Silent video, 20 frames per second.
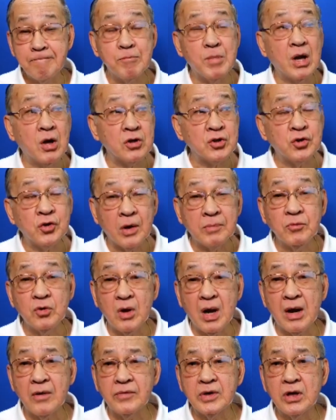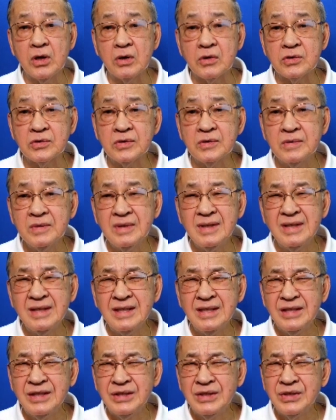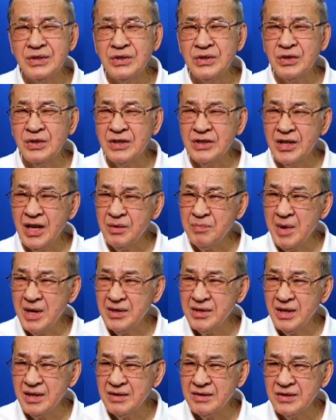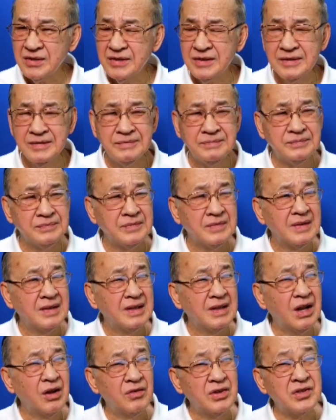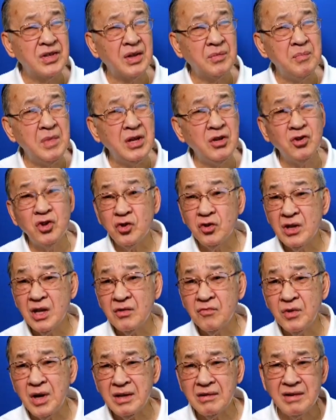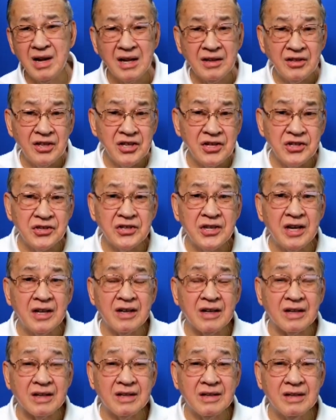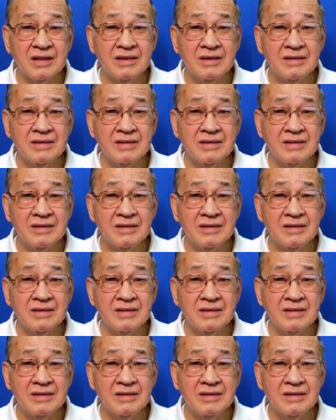because you have to cover those. So does that make sense? Now, does that mean you should not rent? Not necessarily.